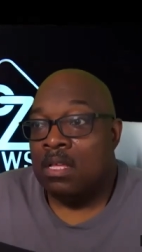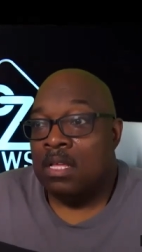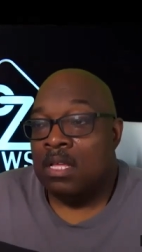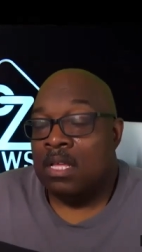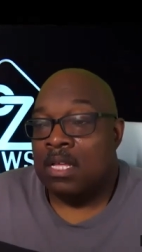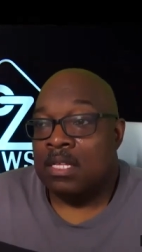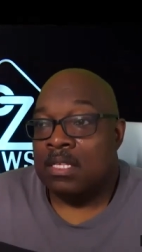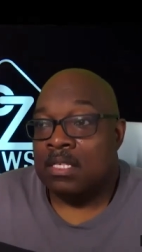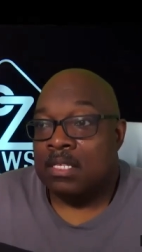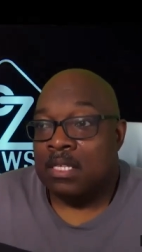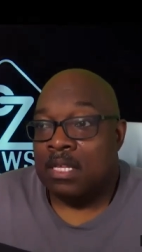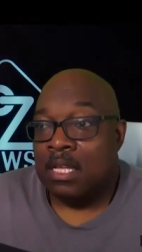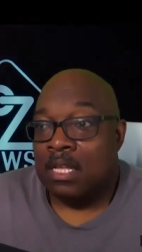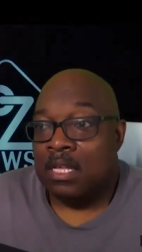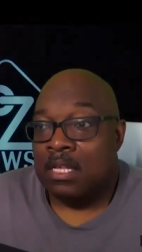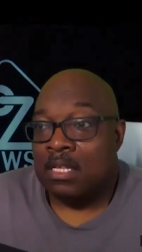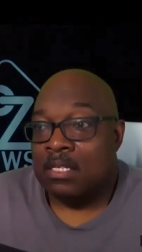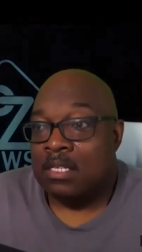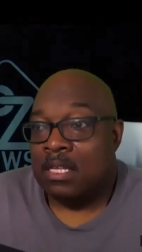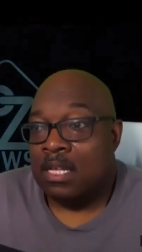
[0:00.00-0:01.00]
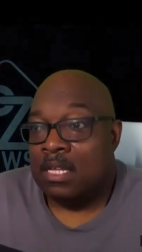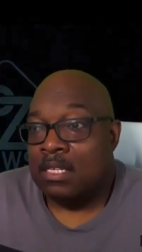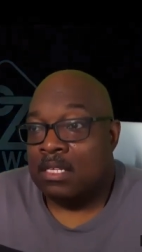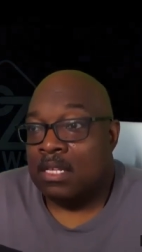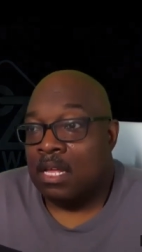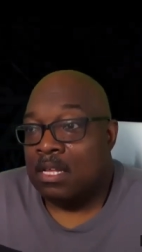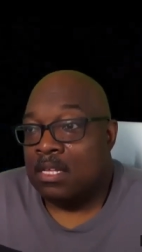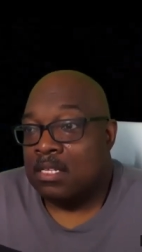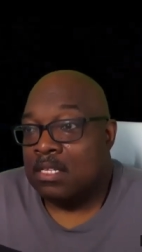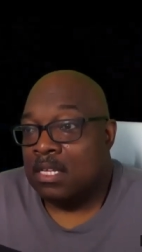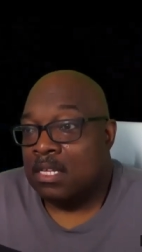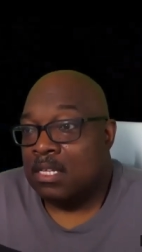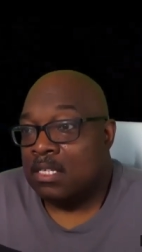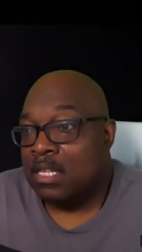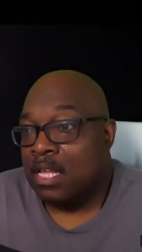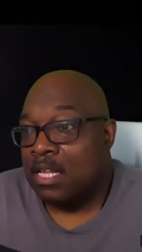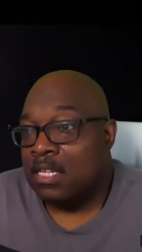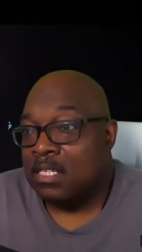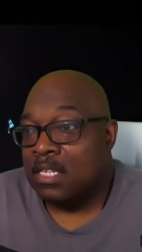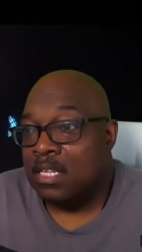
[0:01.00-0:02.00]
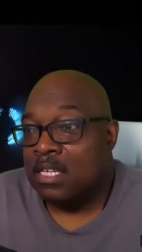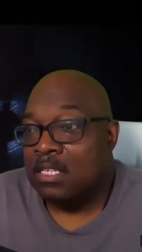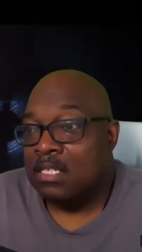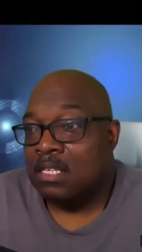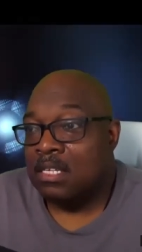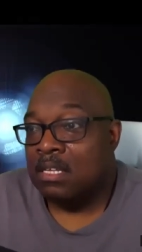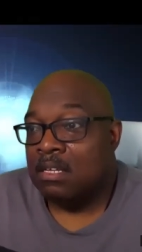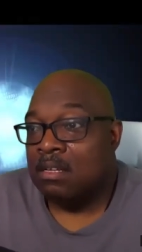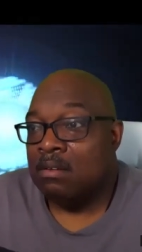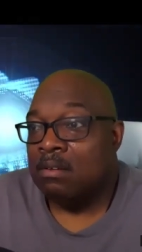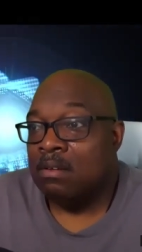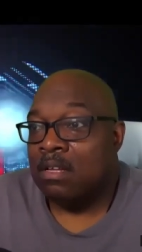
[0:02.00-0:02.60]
It's, it says it says as easy